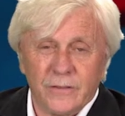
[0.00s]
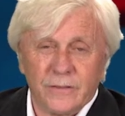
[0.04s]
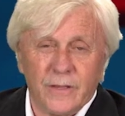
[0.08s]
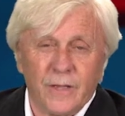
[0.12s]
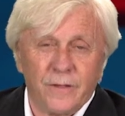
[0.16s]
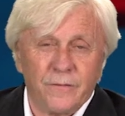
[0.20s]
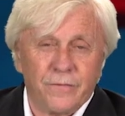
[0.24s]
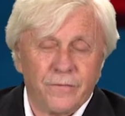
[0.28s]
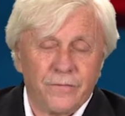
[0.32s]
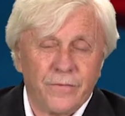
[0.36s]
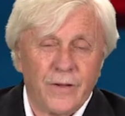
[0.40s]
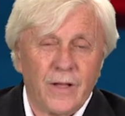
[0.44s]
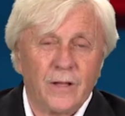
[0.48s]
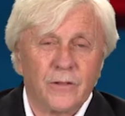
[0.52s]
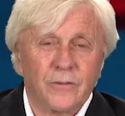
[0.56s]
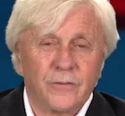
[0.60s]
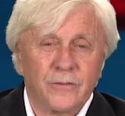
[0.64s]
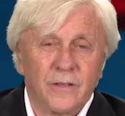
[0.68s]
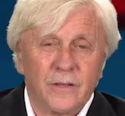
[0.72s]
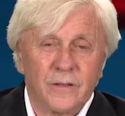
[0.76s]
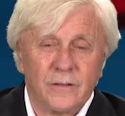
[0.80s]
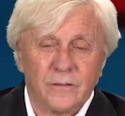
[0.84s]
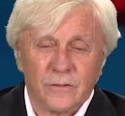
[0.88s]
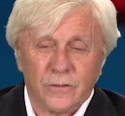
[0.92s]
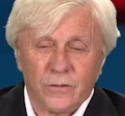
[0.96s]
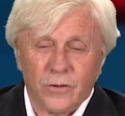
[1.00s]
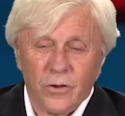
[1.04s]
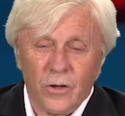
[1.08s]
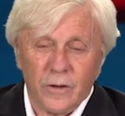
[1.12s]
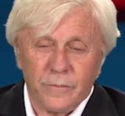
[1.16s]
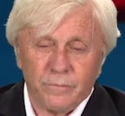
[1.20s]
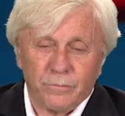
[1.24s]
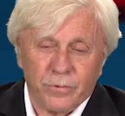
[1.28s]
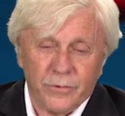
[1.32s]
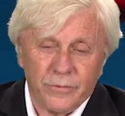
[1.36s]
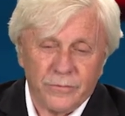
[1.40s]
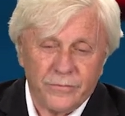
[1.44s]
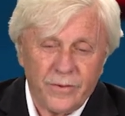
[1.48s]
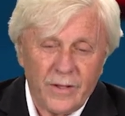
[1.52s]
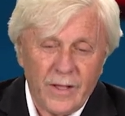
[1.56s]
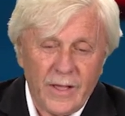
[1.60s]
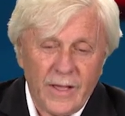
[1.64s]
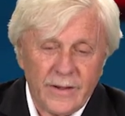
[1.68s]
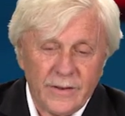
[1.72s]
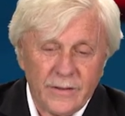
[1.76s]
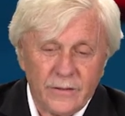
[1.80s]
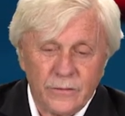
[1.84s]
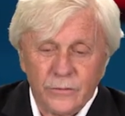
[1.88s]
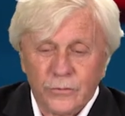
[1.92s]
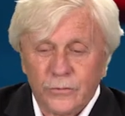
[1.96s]
it, they found it, and God
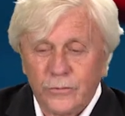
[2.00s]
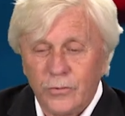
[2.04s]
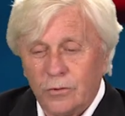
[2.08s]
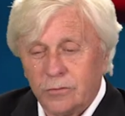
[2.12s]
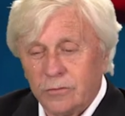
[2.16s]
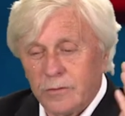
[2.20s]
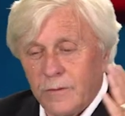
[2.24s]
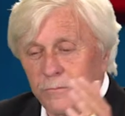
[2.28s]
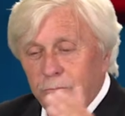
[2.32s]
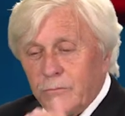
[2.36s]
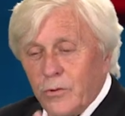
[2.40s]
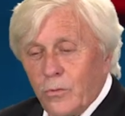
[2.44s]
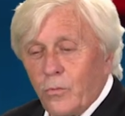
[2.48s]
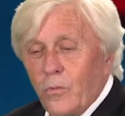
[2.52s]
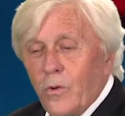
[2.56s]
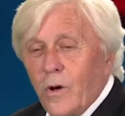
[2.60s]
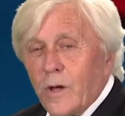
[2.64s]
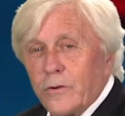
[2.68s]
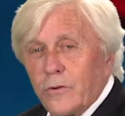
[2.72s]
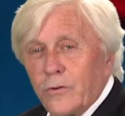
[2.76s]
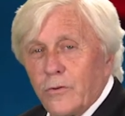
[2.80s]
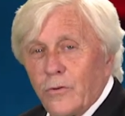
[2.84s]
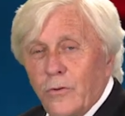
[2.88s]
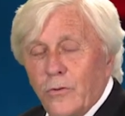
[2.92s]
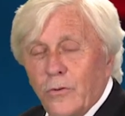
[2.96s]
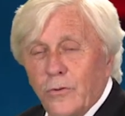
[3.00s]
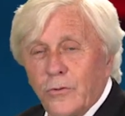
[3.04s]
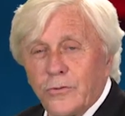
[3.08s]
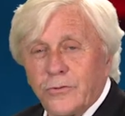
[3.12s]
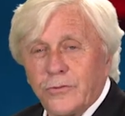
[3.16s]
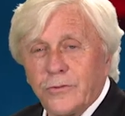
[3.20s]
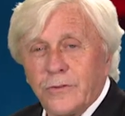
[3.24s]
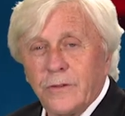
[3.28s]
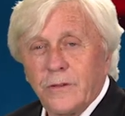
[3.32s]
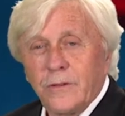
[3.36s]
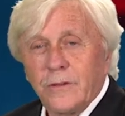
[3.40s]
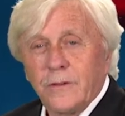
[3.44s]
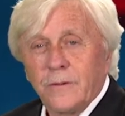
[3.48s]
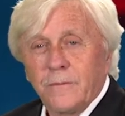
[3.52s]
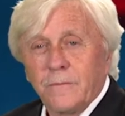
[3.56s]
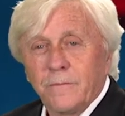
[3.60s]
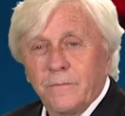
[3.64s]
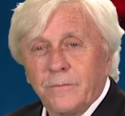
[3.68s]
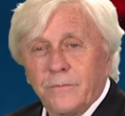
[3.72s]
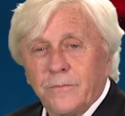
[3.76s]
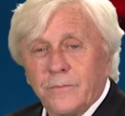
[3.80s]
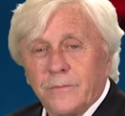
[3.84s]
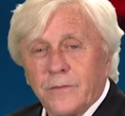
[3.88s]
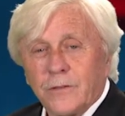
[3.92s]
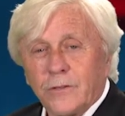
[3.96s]
provided and took them to water holes,
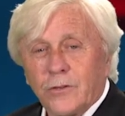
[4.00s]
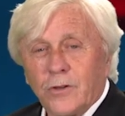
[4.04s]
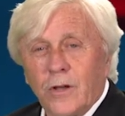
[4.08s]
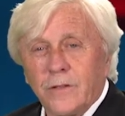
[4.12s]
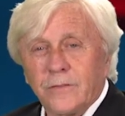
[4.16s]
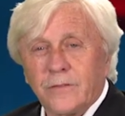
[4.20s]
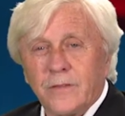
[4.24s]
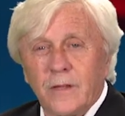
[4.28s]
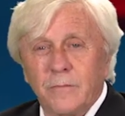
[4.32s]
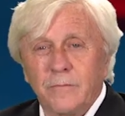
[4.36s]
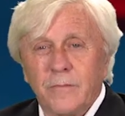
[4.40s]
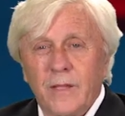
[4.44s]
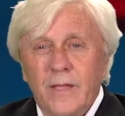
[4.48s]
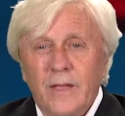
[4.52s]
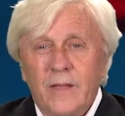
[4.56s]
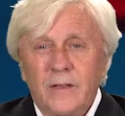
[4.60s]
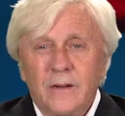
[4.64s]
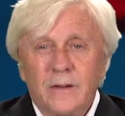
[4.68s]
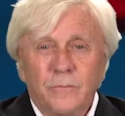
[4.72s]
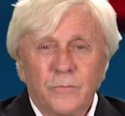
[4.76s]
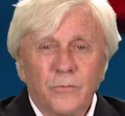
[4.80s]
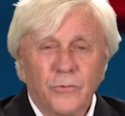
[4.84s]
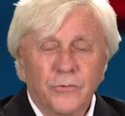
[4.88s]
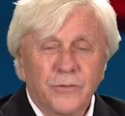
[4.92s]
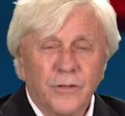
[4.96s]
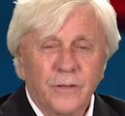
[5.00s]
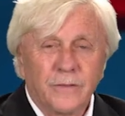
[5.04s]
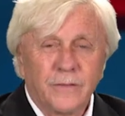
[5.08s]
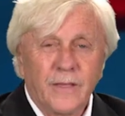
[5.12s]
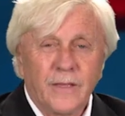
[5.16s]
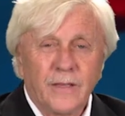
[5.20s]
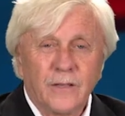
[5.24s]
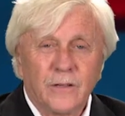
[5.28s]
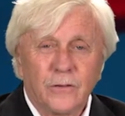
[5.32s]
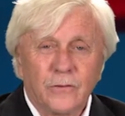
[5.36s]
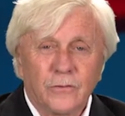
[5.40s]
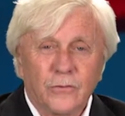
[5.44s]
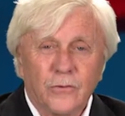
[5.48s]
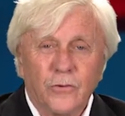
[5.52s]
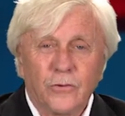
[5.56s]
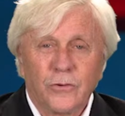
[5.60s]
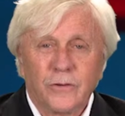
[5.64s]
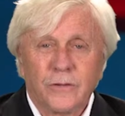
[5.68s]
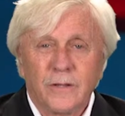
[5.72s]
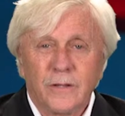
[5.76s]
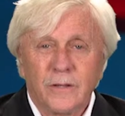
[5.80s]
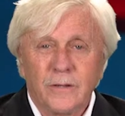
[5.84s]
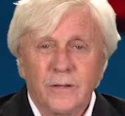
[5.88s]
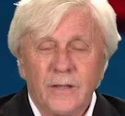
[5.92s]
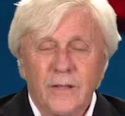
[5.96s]
got them animals that they could
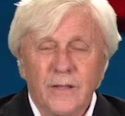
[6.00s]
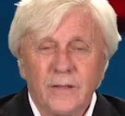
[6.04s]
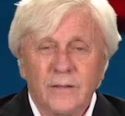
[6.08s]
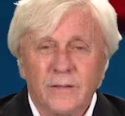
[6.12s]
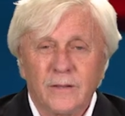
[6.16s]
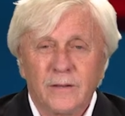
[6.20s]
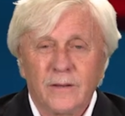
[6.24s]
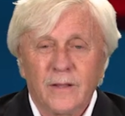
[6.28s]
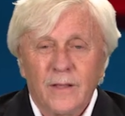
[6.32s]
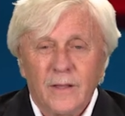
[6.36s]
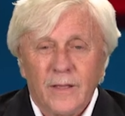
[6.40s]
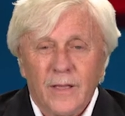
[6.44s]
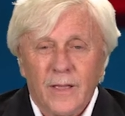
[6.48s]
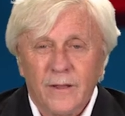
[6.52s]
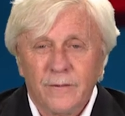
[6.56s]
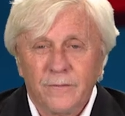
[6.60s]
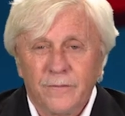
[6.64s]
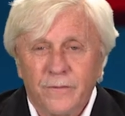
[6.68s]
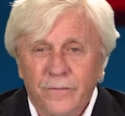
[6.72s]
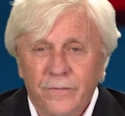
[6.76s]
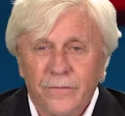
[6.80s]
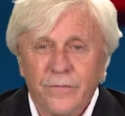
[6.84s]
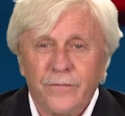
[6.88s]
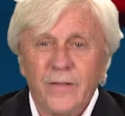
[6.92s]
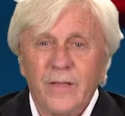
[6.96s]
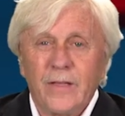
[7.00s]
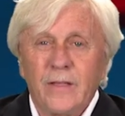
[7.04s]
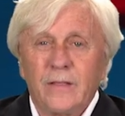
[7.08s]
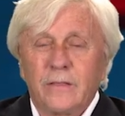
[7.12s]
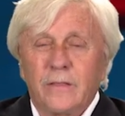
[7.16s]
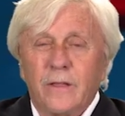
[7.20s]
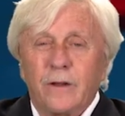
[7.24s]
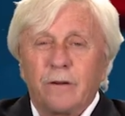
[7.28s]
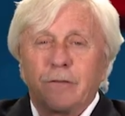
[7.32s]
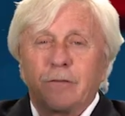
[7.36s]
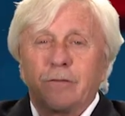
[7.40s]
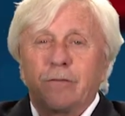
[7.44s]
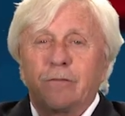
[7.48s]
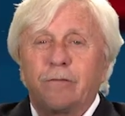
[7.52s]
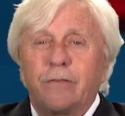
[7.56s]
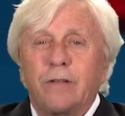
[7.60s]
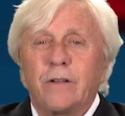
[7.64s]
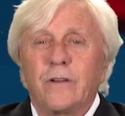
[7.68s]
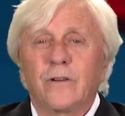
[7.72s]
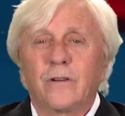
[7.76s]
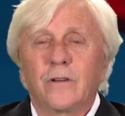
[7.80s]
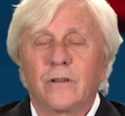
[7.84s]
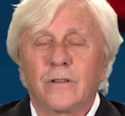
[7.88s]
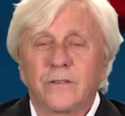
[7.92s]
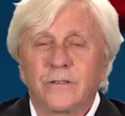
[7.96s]
cook and eat and feed their
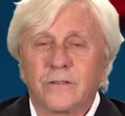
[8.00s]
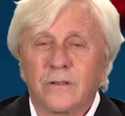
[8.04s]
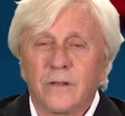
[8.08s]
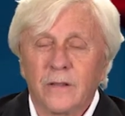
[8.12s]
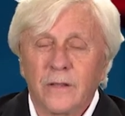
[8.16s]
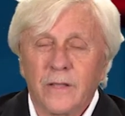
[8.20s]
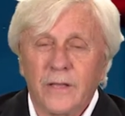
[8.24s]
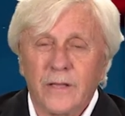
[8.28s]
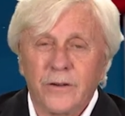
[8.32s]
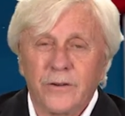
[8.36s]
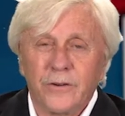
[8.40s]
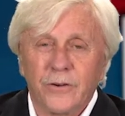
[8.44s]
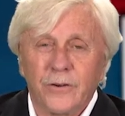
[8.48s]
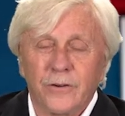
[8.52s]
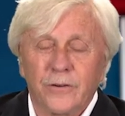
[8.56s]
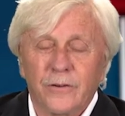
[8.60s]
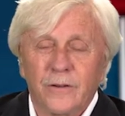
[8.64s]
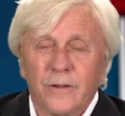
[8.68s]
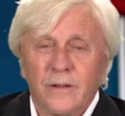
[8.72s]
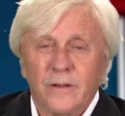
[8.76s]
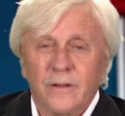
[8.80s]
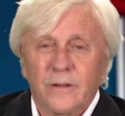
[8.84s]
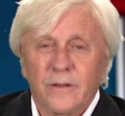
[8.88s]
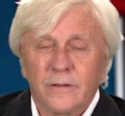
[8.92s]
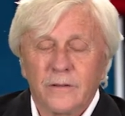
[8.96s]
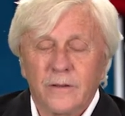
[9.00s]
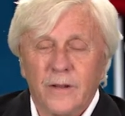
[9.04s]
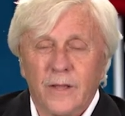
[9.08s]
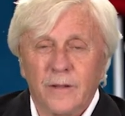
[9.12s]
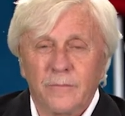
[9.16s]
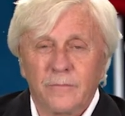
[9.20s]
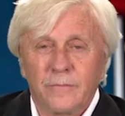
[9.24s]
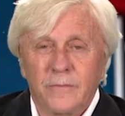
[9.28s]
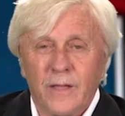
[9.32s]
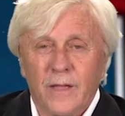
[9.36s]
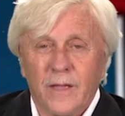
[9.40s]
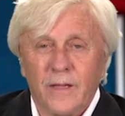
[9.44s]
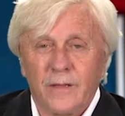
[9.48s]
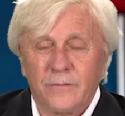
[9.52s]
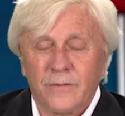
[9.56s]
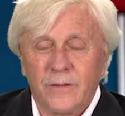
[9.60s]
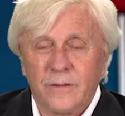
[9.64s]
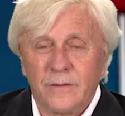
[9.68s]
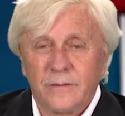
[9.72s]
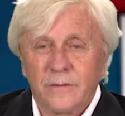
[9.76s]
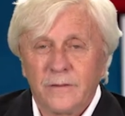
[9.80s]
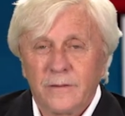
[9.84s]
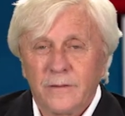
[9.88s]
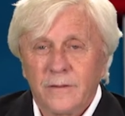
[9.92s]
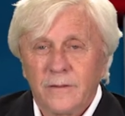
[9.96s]
fearless leader named David.
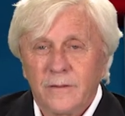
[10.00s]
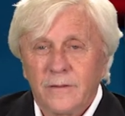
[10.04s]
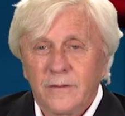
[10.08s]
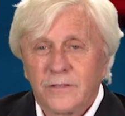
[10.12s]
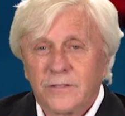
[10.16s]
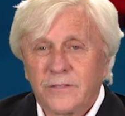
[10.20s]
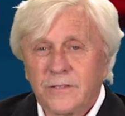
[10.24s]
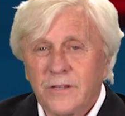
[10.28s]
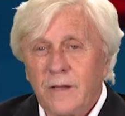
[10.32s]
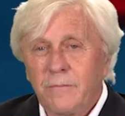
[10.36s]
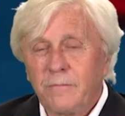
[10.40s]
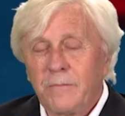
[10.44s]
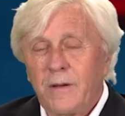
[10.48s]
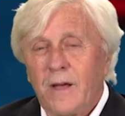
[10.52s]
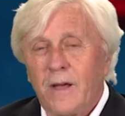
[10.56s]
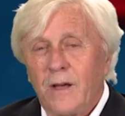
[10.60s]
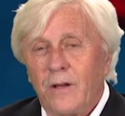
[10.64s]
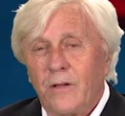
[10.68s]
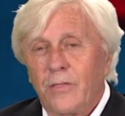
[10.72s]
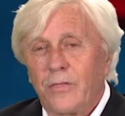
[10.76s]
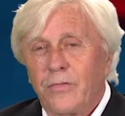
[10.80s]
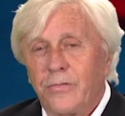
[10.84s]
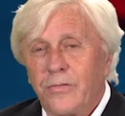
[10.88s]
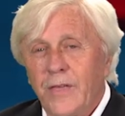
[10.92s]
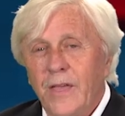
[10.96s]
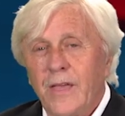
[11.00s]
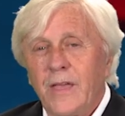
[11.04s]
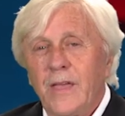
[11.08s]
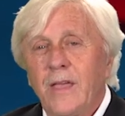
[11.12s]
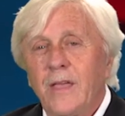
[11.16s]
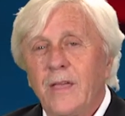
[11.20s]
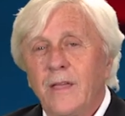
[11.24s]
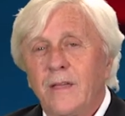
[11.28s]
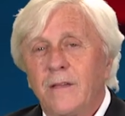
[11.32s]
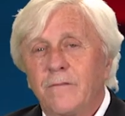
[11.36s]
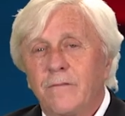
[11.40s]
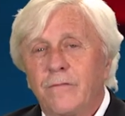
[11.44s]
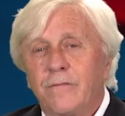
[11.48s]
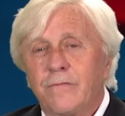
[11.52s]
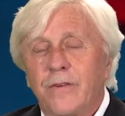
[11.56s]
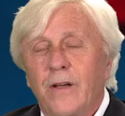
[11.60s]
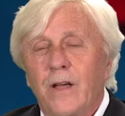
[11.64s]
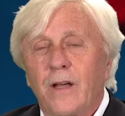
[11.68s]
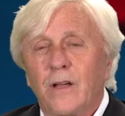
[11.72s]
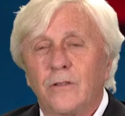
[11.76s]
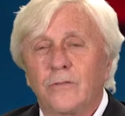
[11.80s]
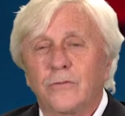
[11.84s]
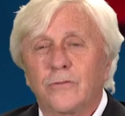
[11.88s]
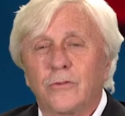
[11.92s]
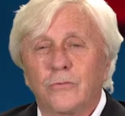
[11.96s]
Somehow they
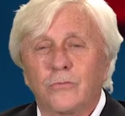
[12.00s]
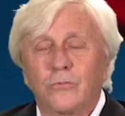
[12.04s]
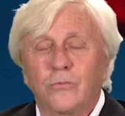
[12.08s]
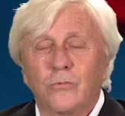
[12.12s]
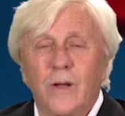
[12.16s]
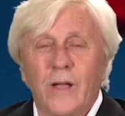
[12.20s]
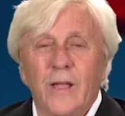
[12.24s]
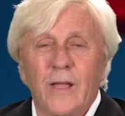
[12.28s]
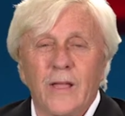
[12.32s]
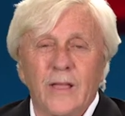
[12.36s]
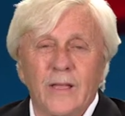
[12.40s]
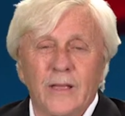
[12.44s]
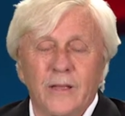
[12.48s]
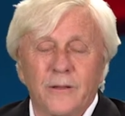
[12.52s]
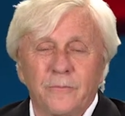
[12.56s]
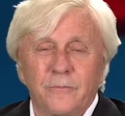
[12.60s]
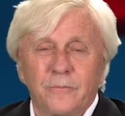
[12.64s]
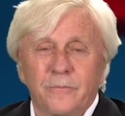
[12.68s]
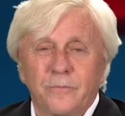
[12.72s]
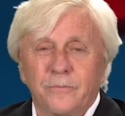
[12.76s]
found a way